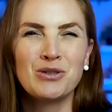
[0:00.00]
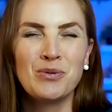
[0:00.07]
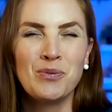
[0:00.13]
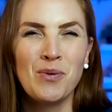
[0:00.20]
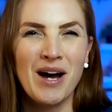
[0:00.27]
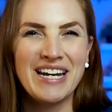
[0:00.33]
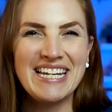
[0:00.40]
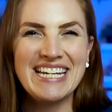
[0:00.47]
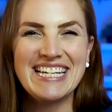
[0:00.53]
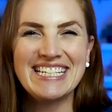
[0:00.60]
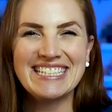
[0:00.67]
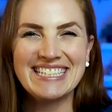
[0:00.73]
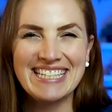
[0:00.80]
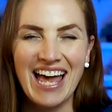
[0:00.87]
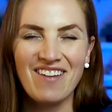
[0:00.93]

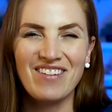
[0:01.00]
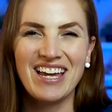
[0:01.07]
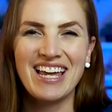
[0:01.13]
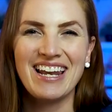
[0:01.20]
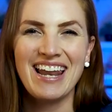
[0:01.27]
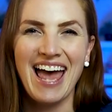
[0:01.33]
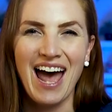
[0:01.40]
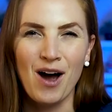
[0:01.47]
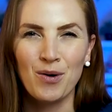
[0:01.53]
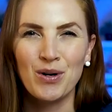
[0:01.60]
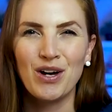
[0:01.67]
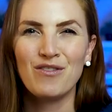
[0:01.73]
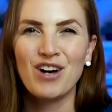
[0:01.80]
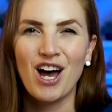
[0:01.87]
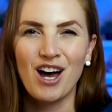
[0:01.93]
27 out
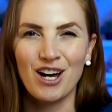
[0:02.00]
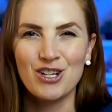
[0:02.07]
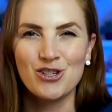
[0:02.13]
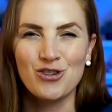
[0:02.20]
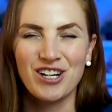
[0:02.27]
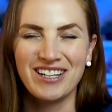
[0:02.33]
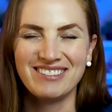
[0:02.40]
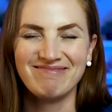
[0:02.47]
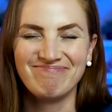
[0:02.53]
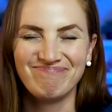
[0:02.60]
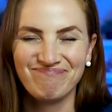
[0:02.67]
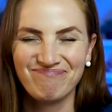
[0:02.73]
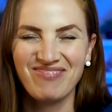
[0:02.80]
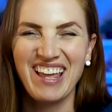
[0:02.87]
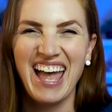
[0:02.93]
of 100.
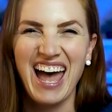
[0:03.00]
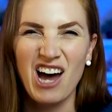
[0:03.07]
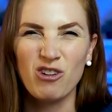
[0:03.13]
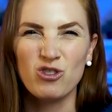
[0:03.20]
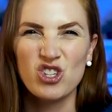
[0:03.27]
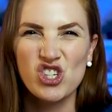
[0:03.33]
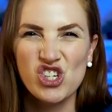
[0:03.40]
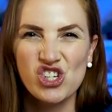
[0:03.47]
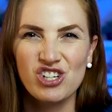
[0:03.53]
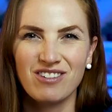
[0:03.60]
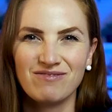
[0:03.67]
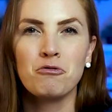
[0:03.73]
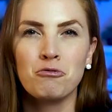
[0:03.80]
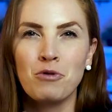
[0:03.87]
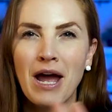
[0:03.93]
Ouch.
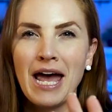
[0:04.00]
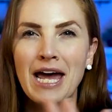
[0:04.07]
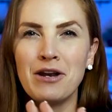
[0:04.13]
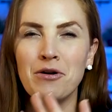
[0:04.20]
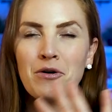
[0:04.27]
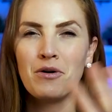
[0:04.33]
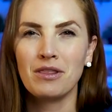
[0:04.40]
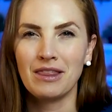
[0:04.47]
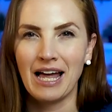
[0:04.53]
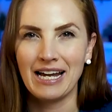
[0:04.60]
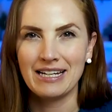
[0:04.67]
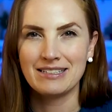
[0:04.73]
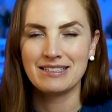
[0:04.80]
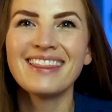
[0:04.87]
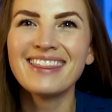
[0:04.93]
Red light.